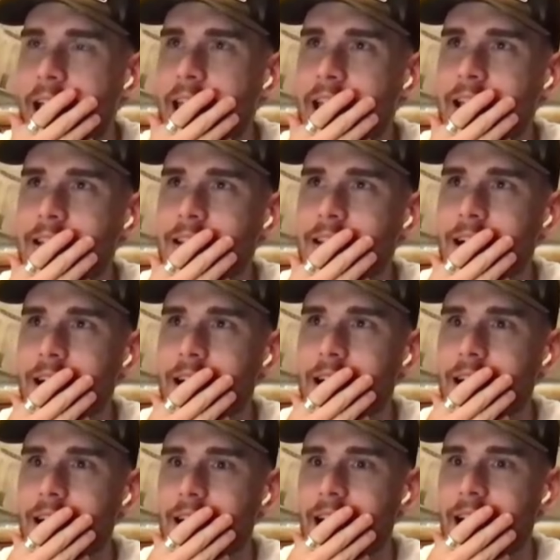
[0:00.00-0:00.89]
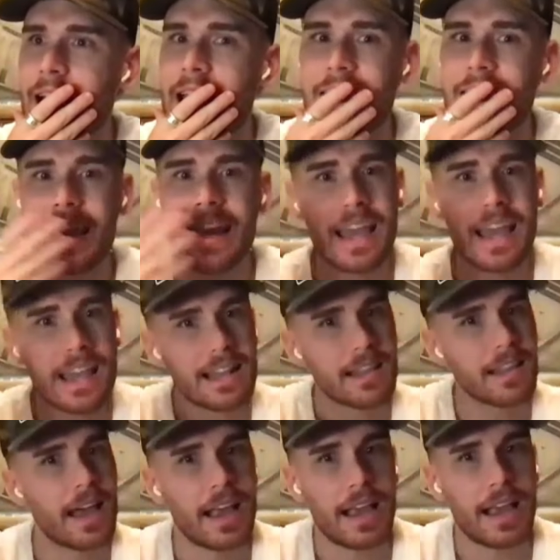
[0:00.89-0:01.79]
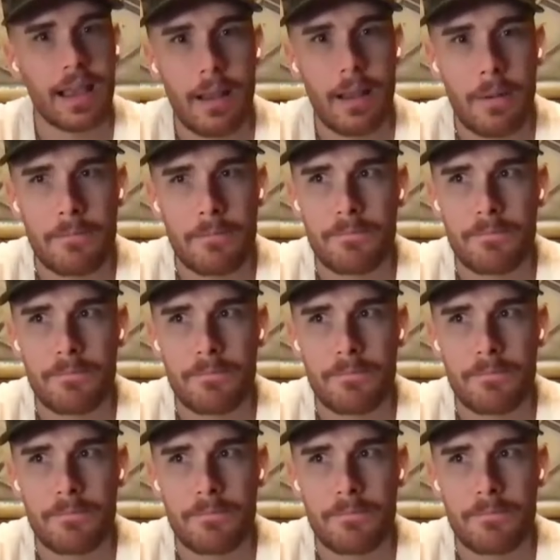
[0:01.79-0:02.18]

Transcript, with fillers: and uh and again like